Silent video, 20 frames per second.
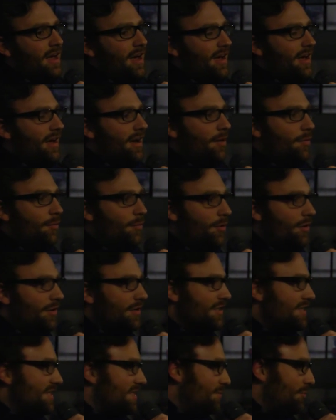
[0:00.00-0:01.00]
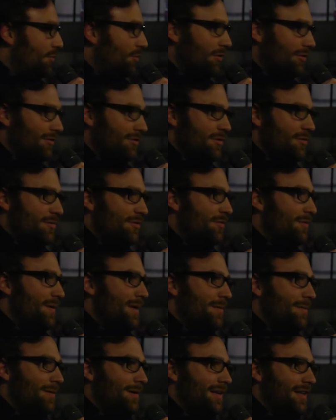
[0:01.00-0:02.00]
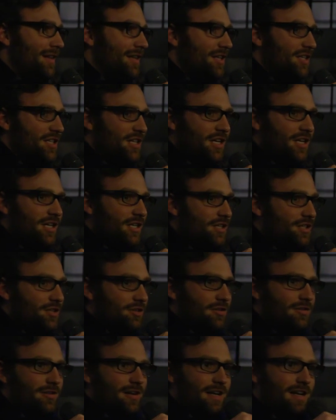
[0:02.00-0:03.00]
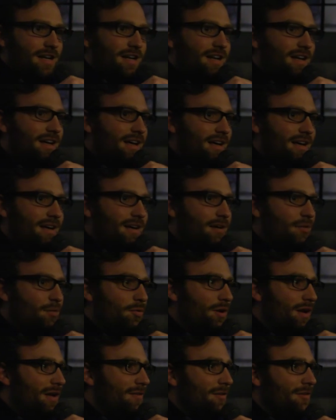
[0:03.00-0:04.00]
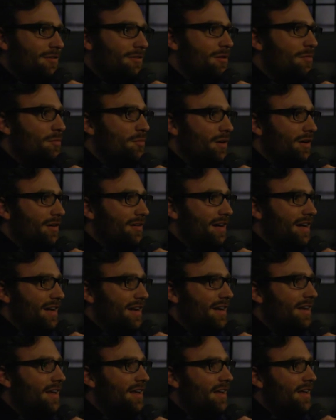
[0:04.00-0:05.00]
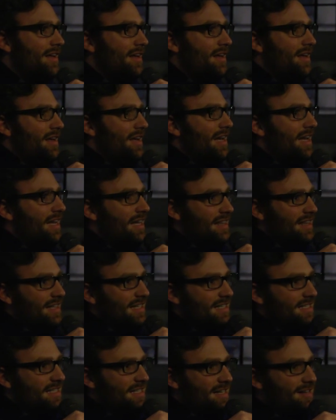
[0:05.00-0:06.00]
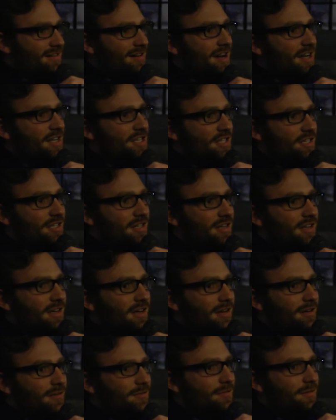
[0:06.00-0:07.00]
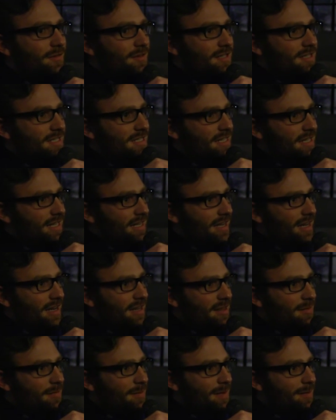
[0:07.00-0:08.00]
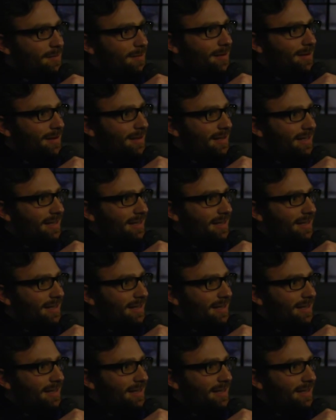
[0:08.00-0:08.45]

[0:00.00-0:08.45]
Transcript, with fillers: uh, one small group of people in the church or in uh, whatever group we're in in this direction of seeing other people